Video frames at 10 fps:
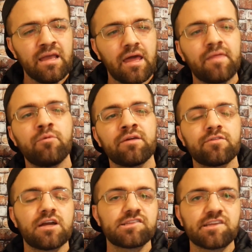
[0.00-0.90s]
And then
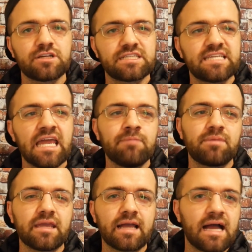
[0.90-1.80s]
whenever I started
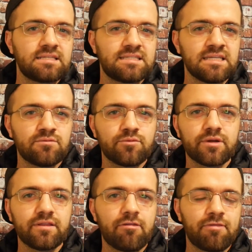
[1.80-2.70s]
taping, I didn't
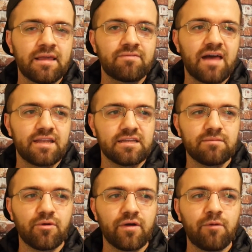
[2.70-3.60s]
really think that
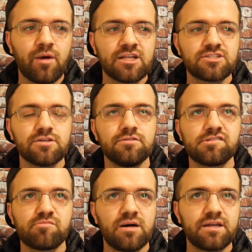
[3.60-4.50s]
anymore. I watched
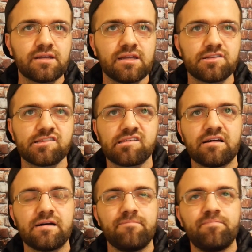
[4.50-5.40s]
Usman against
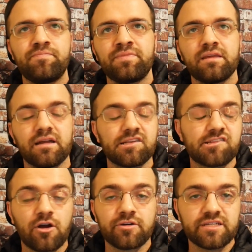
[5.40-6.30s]

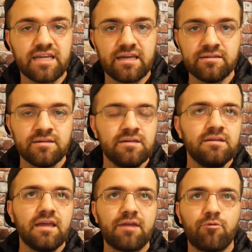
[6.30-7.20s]
RDA,
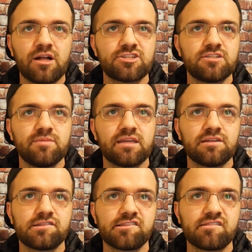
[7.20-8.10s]
and watched him
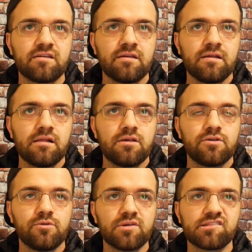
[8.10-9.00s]
against,
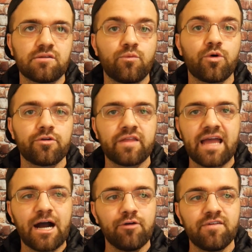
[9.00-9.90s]
who was it, Warley
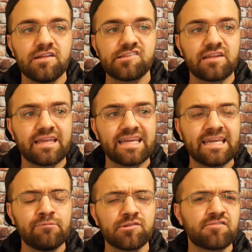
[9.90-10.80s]
Alves, and
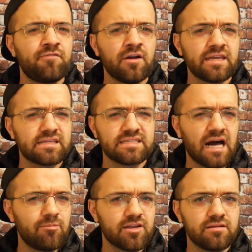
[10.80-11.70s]
he was fucking
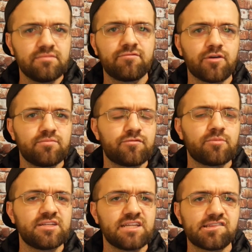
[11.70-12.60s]
dominant
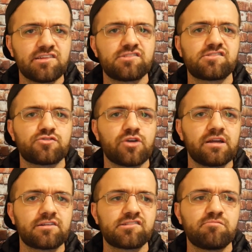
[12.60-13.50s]
from a distance
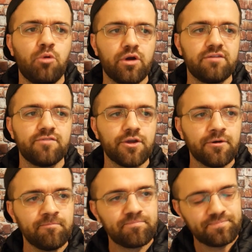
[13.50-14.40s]
strikes point of view.